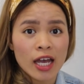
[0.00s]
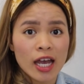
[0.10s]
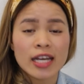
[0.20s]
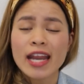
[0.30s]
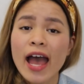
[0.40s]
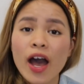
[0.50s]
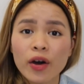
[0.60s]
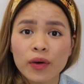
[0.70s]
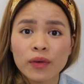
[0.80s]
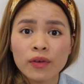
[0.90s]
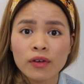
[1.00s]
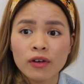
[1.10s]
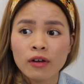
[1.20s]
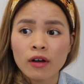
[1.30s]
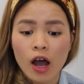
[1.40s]
And now,
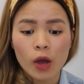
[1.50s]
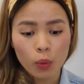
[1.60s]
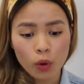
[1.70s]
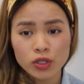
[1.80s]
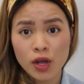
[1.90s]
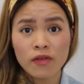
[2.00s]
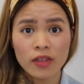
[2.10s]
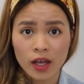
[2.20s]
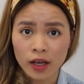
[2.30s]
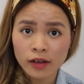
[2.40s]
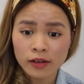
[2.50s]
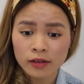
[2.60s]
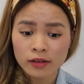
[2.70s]
I walked over there,